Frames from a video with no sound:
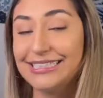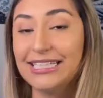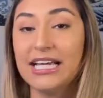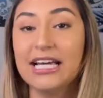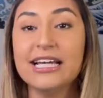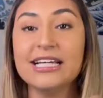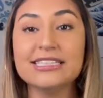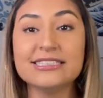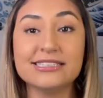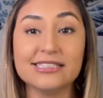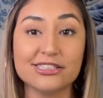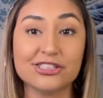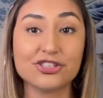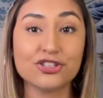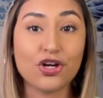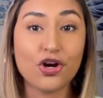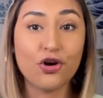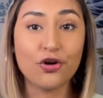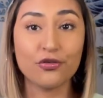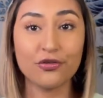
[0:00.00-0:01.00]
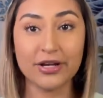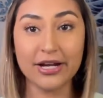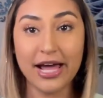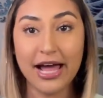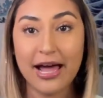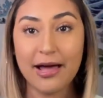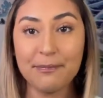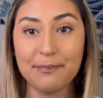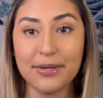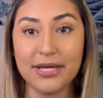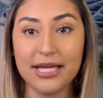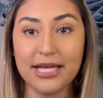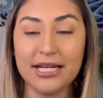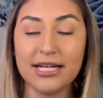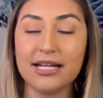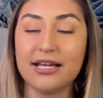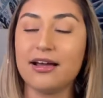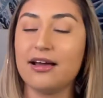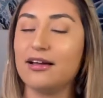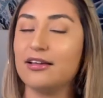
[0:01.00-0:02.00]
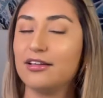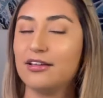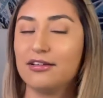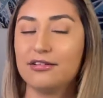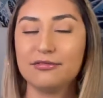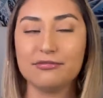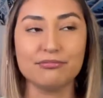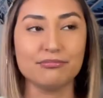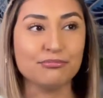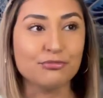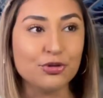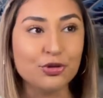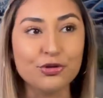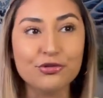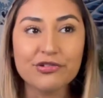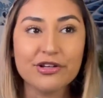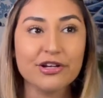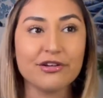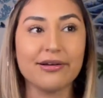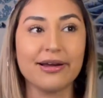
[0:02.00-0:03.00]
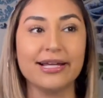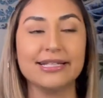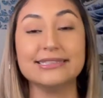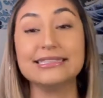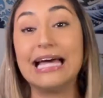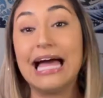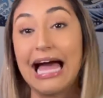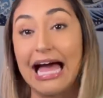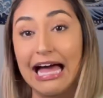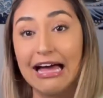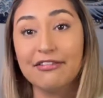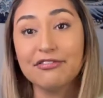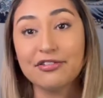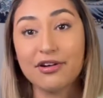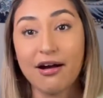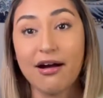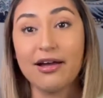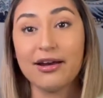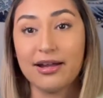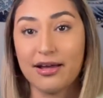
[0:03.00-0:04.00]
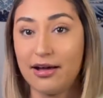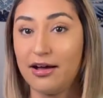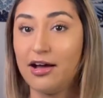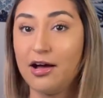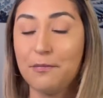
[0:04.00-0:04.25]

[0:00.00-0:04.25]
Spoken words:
Since COVID happened, moving rates have gone up.